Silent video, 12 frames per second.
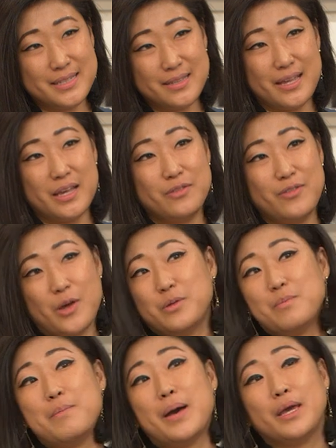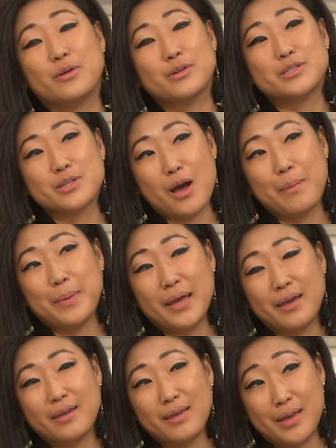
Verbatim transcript: that they had found a microscopic